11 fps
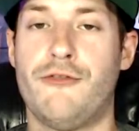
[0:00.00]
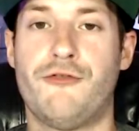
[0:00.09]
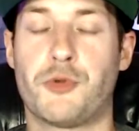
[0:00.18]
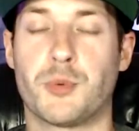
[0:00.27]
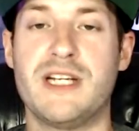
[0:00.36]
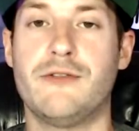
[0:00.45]

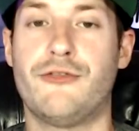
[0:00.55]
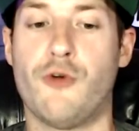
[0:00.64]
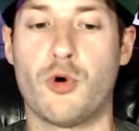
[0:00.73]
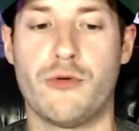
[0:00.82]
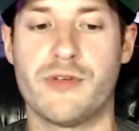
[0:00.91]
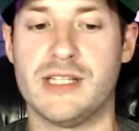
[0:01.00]
3-4
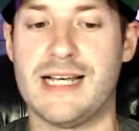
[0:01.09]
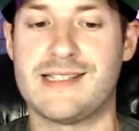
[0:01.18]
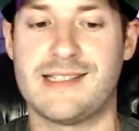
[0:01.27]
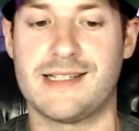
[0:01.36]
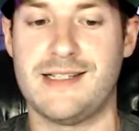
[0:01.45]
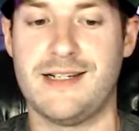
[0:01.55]
over the last
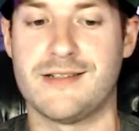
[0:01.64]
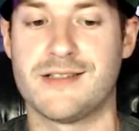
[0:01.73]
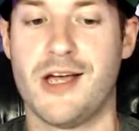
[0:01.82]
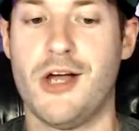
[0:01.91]
6 years.